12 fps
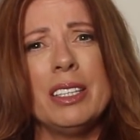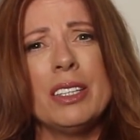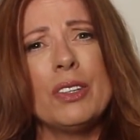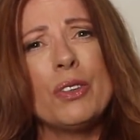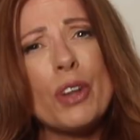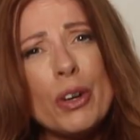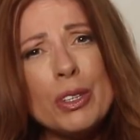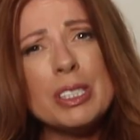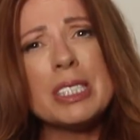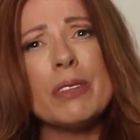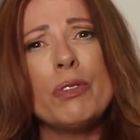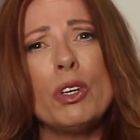
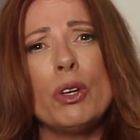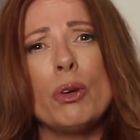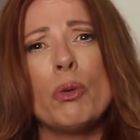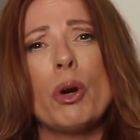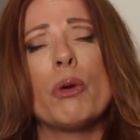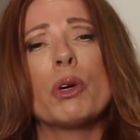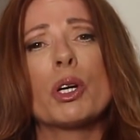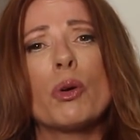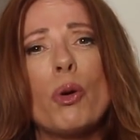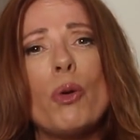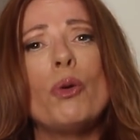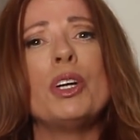Those of you who are
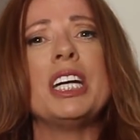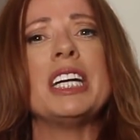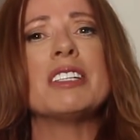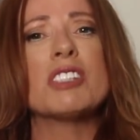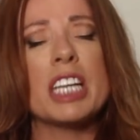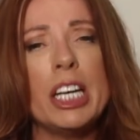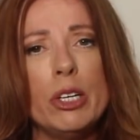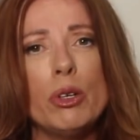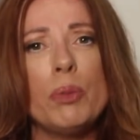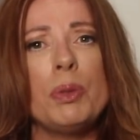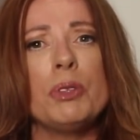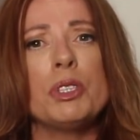caught in
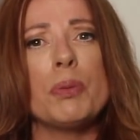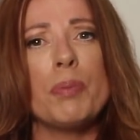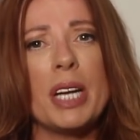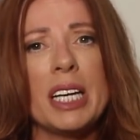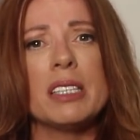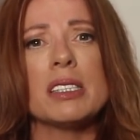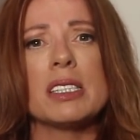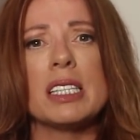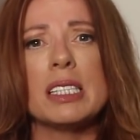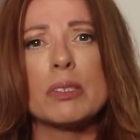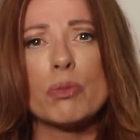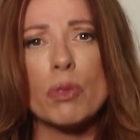terrible
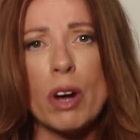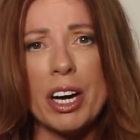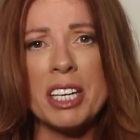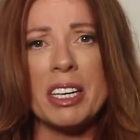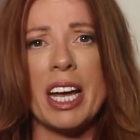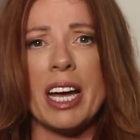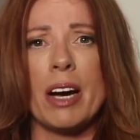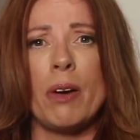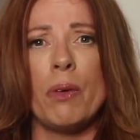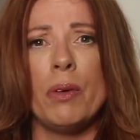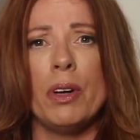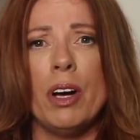dependencies right
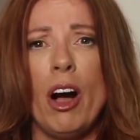now,